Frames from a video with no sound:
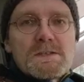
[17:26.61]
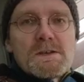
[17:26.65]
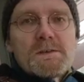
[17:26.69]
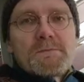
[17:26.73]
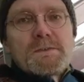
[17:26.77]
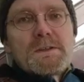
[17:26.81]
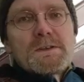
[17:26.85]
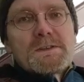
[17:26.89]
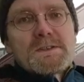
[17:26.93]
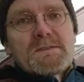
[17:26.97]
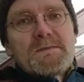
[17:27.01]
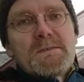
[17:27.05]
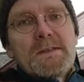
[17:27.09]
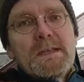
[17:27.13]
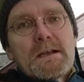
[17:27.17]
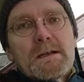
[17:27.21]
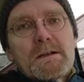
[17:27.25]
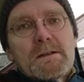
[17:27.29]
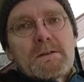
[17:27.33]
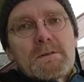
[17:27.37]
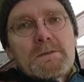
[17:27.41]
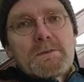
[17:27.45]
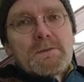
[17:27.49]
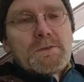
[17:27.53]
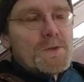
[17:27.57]
of this
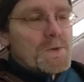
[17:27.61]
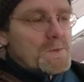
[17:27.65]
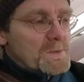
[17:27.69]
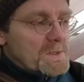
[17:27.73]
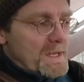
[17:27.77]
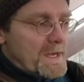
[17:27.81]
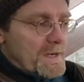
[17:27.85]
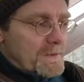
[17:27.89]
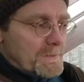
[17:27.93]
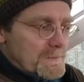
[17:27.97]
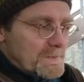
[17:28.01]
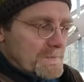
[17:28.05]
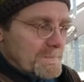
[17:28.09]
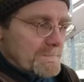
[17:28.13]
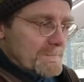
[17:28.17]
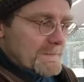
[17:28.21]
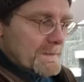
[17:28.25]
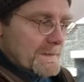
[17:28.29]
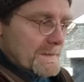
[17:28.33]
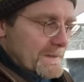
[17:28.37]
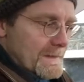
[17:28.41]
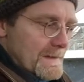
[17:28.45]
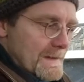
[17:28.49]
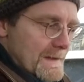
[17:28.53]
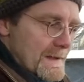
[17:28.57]
vehicle, no doubt.
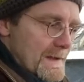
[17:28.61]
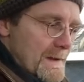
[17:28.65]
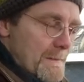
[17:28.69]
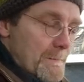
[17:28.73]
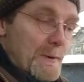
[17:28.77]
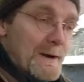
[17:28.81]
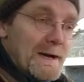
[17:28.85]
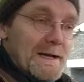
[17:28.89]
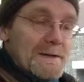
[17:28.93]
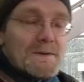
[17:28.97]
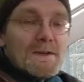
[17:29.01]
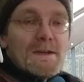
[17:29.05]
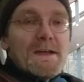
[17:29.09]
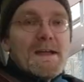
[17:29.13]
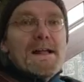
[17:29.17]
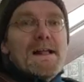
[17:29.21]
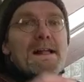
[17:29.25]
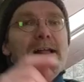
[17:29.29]
Yeah, but